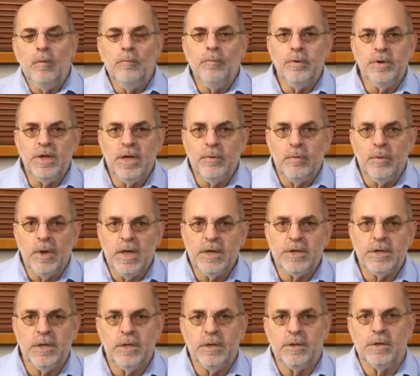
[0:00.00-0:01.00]
Putting
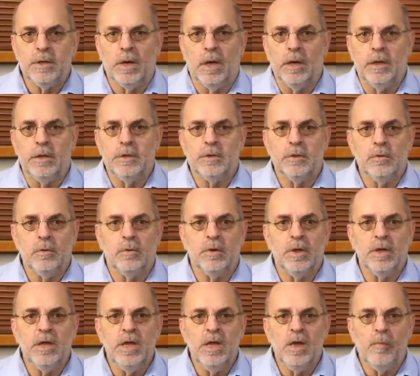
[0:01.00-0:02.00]
racing tires on
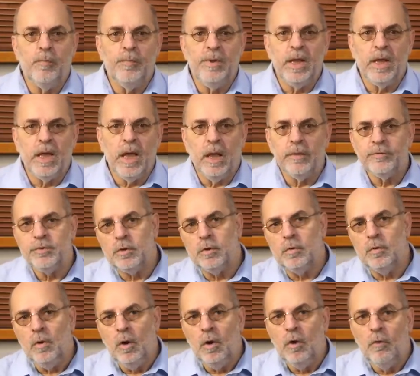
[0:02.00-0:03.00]
a Kia
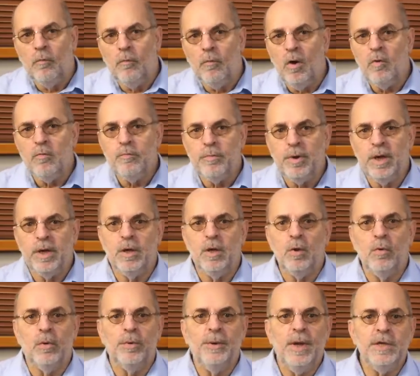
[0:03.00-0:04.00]
Picanto won't bring
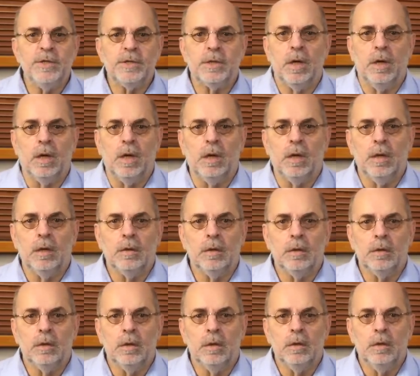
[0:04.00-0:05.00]
you a race car.
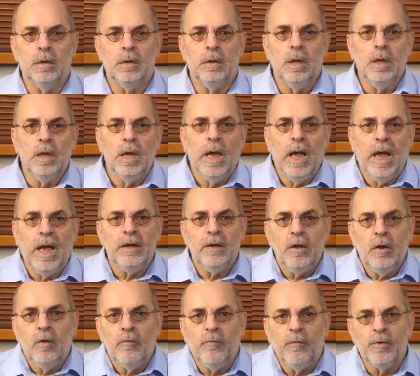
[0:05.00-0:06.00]
And
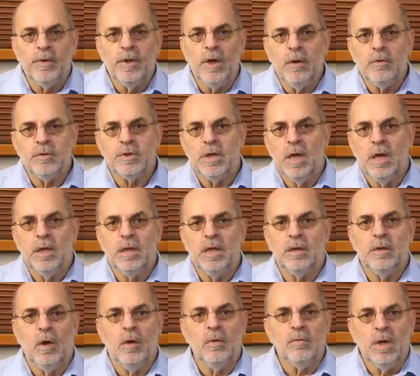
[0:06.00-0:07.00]
for those
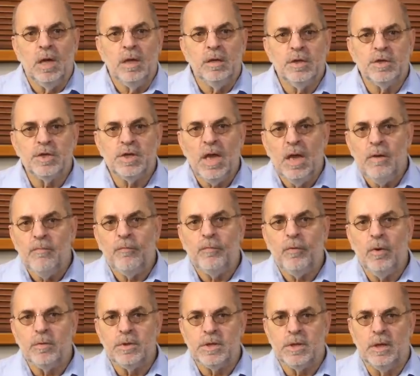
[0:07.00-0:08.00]
that own the same
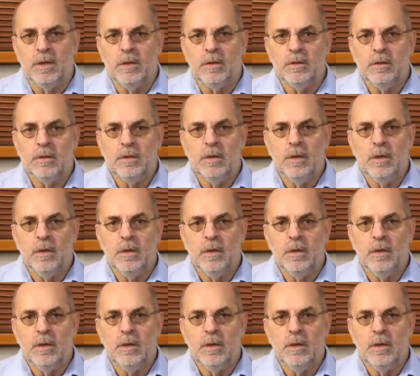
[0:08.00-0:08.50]
front end,